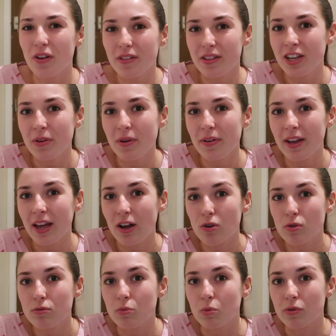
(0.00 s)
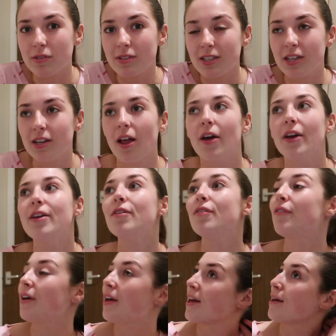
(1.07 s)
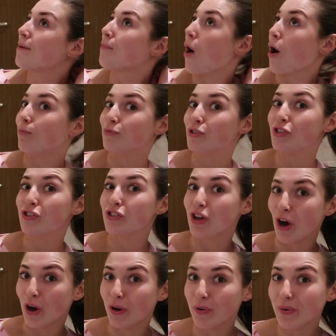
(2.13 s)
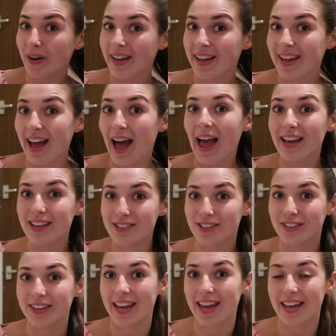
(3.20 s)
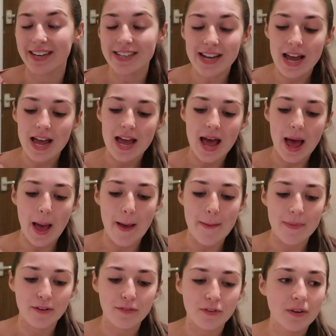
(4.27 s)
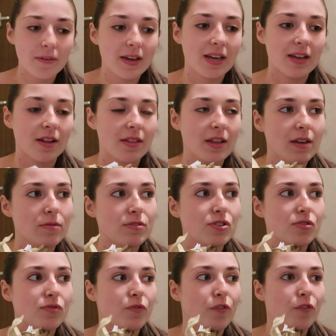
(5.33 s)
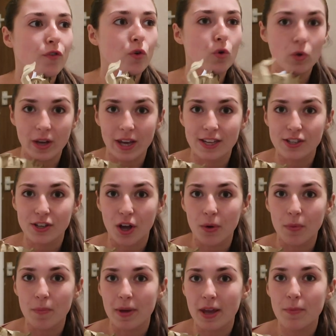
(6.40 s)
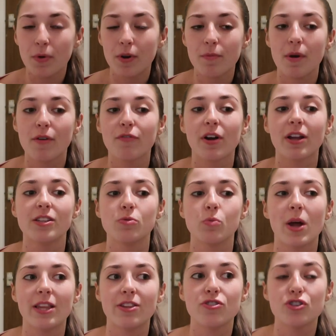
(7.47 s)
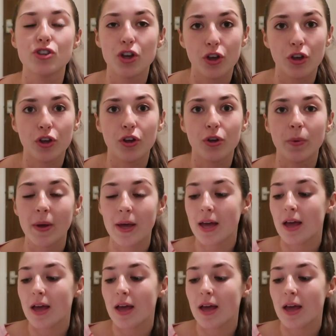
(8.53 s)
think you only get called once in your life, but I'm so excited. I think it was 4 years ago, me and one of my friends went to